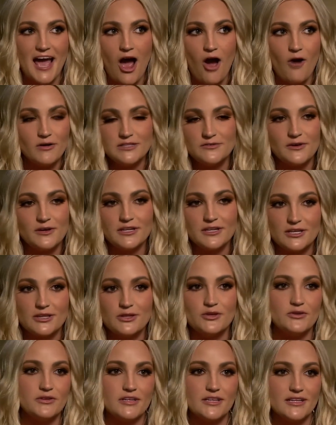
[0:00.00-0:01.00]
I always felt
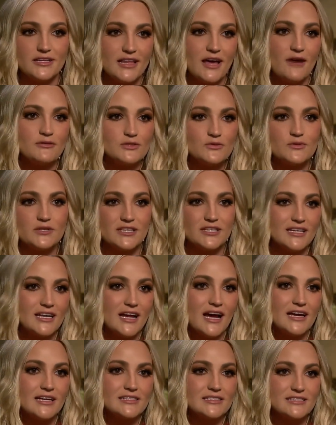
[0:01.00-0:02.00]
included, and that was really
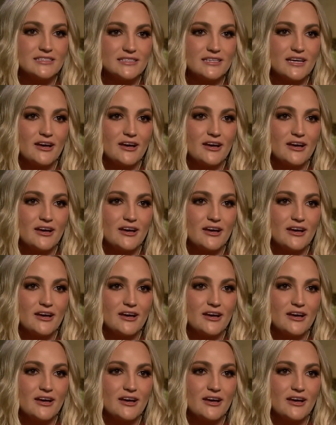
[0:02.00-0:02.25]
nice.